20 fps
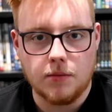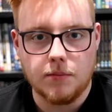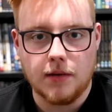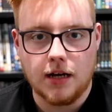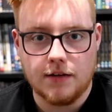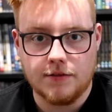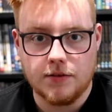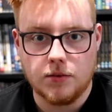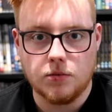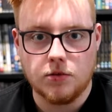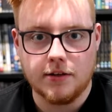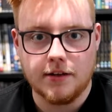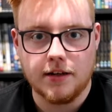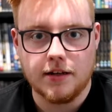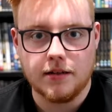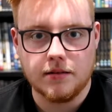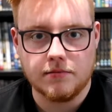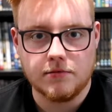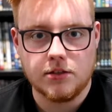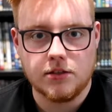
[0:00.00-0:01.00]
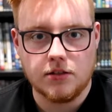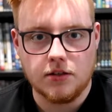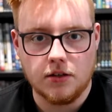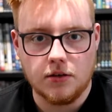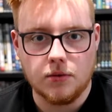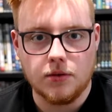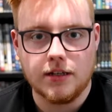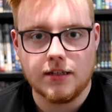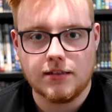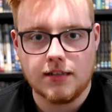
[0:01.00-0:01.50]
Marvin wanting him to
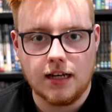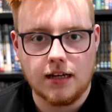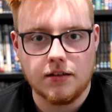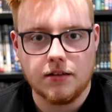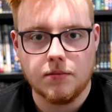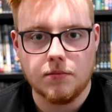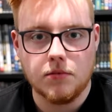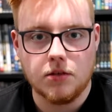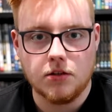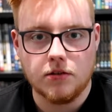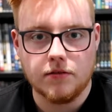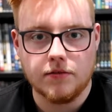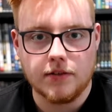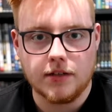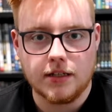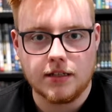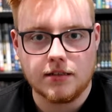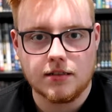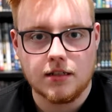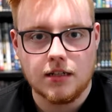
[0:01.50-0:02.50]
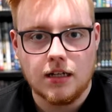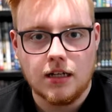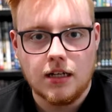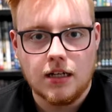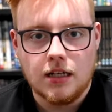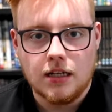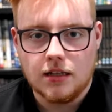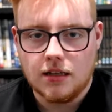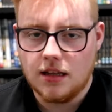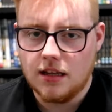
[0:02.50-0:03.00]
do Italian movies.
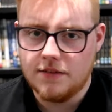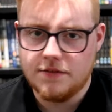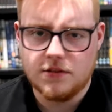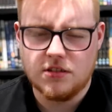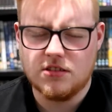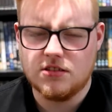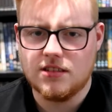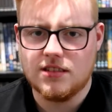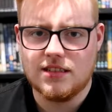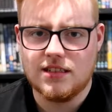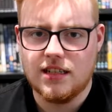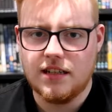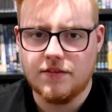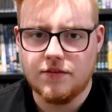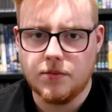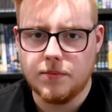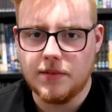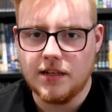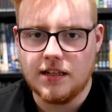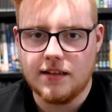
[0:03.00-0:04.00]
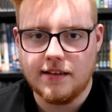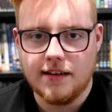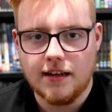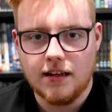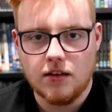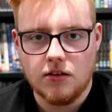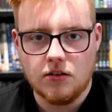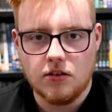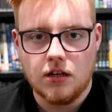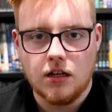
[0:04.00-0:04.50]
Cliff doesn't see the big
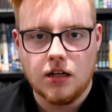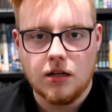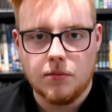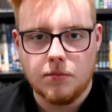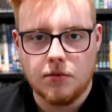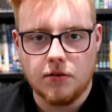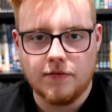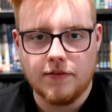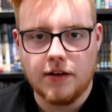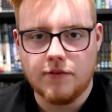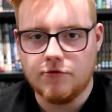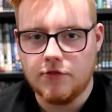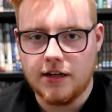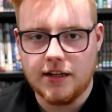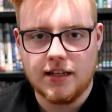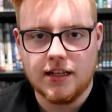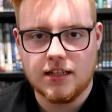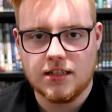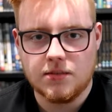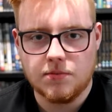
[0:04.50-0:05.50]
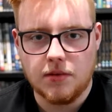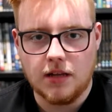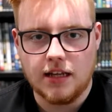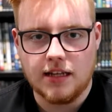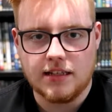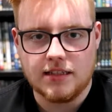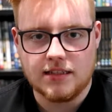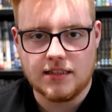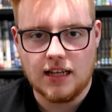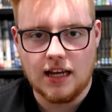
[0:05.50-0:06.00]
deal, but then Rick
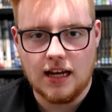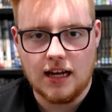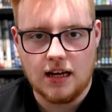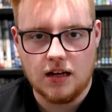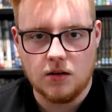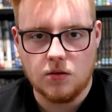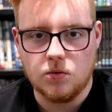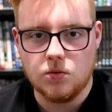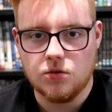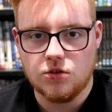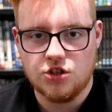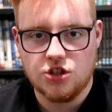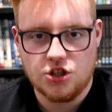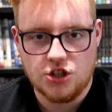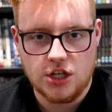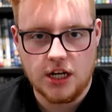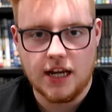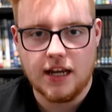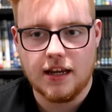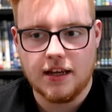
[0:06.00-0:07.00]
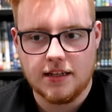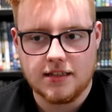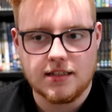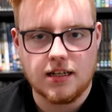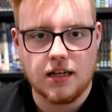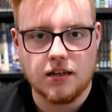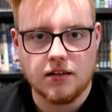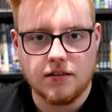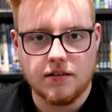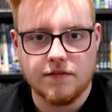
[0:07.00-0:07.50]
explains how shit
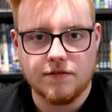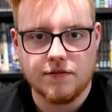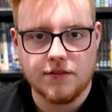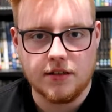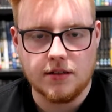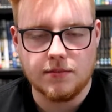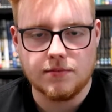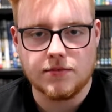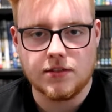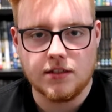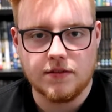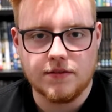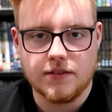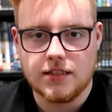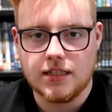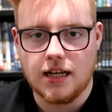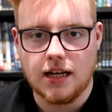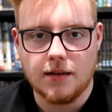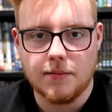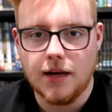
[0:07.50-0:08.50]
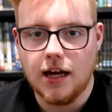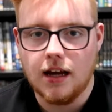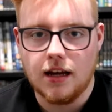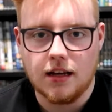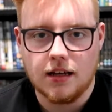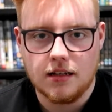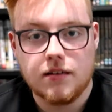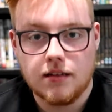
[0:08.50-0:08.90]
Italian films at the time are.